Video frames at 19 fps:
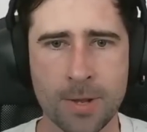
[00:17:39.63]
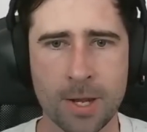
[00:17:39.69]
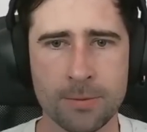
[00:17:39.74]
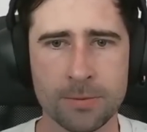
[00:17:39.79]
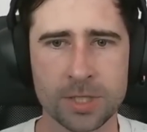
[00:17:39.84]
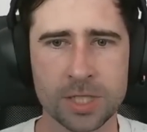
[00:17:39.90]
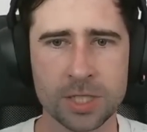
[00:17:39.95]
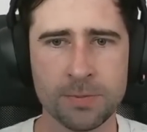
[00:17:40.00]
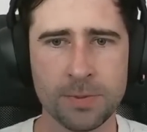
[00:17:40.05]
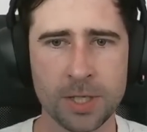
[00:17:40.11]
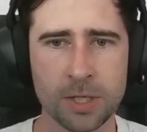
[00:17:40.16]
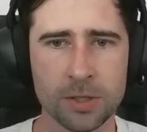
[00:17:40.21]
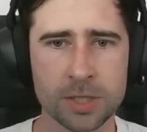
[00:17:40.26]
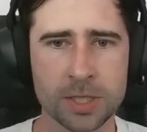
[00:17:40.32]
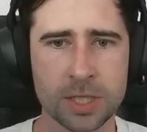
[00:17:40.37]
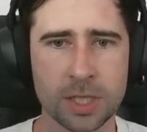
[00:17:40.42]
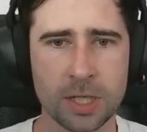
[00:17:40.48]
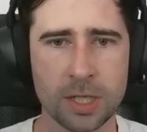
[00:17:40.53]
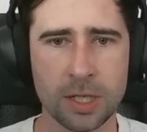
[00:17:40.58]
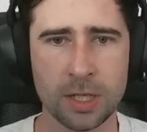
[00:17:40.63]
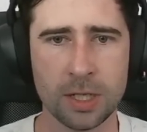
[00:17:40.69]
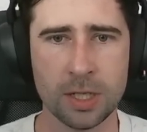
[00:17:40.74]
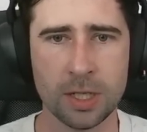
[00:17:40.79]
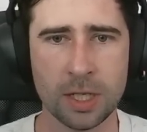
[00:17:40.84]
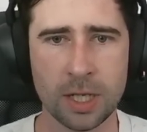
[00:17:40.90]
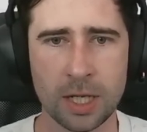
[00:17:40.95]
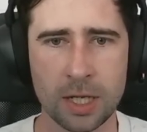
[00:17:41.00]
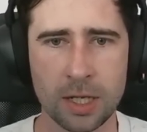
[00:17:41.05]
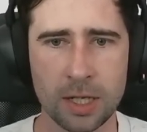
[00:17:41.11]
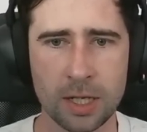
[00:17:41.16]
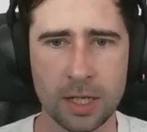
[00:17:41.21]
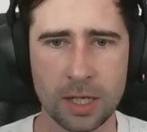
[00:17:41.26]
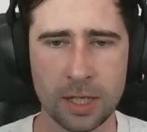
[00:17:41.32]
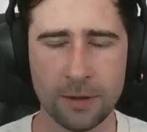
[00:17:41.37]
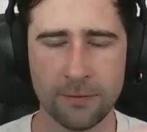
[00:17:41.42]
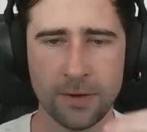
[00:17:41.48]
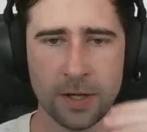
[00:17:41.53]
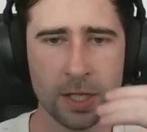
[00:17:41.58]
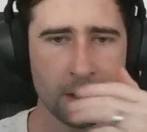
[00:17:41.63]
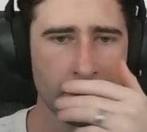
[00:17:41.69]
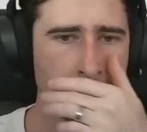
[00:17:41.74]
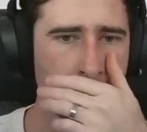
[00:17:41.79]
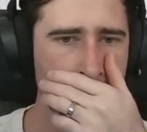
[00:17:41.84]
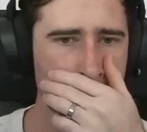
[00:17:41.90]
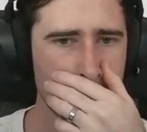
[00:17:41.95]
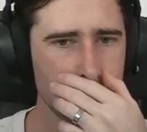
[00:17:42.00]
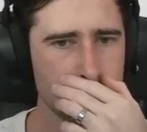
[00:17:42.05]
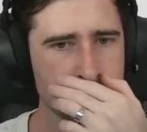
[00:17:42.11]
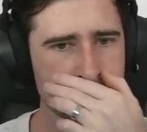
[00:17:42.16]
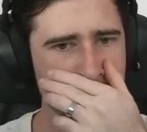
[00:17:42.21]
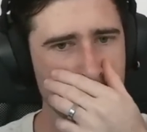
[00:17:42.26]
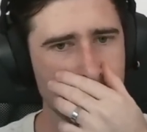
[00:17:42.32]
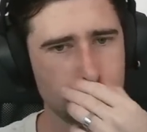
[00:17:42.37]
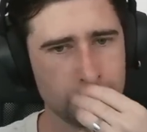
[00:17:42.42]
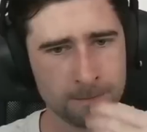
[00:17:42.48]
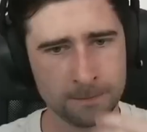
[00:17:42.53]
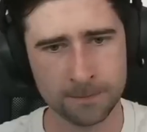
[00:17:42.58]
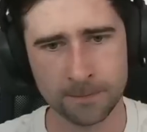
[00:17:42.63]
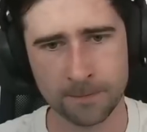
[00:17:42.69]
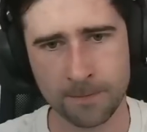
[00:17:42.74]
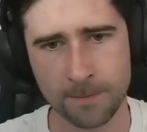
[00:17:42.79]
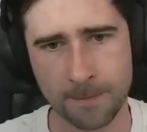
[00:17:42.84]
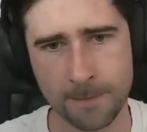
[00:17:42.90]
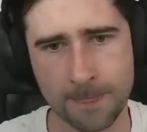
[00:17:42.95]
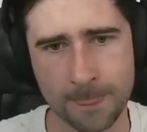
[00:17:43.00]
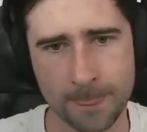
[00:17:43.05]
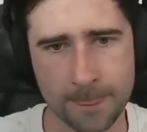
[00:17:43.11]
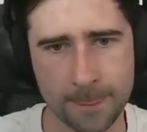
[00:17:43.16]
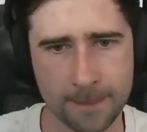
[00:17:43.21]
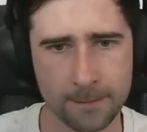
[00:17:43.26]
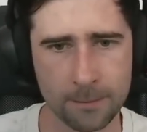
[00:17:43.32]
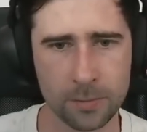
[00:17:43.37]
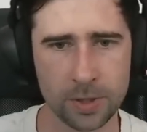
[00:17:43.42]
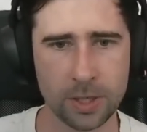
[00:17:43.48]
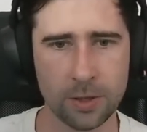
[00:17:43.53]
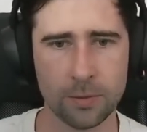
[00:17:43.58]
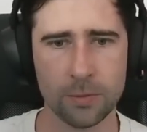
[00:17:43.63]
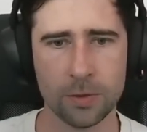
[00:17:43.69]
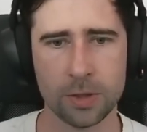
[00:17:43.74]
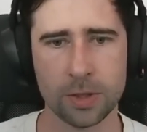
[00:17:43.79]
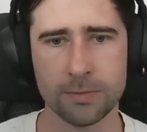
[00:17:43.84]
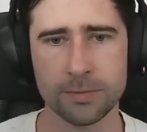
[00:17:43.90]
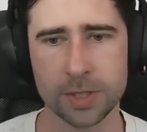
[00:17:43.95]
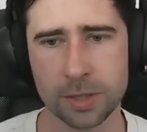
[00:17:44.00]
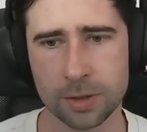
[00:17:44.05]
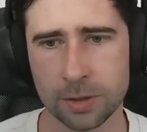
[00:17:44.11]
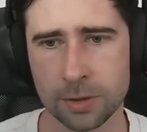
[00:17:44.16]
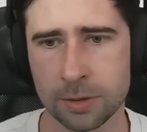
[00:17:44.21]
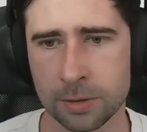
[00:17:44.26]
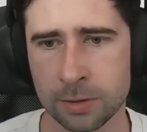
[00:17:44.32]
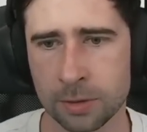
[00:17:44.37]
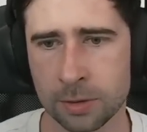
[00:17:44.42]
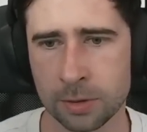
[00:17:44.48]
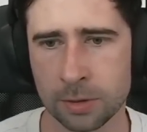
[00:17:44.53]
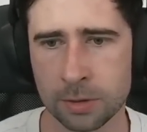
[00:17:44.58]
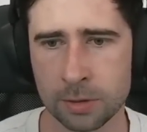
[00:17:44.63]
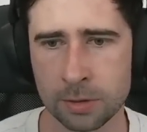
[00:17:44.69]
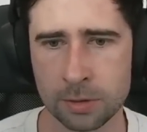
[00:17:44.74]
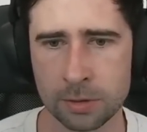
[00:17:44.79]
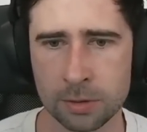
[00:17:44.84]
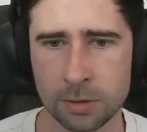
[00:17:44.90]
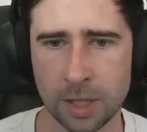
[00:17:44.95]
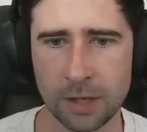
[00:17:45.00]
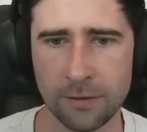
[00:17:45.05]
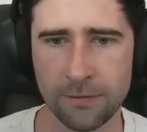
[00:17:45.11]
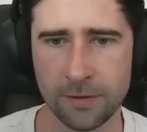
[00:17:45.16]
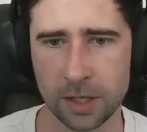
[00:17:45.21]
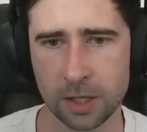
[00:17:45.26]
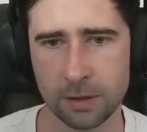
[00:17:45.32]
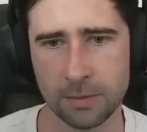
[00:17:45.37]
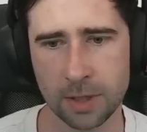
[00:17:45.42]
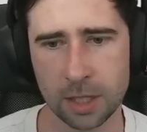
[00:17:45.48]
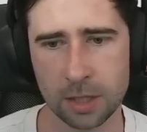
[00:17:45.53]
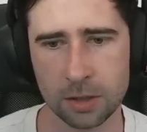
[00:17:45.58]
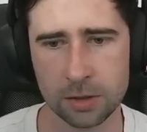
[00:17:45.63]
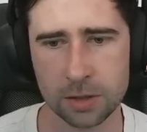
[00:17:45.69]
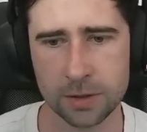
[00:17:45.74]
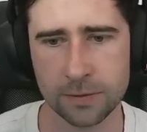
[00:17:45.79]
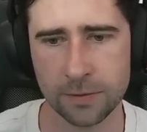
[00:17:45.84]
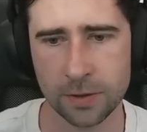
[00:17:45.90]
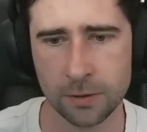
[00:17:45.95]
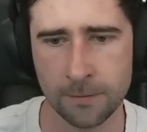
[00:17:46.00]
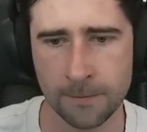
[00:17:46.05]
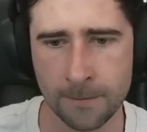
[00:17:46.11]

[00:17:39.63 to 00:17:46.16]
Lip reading: Just because if he can make use of it, we don't want him to. If he can make use of it.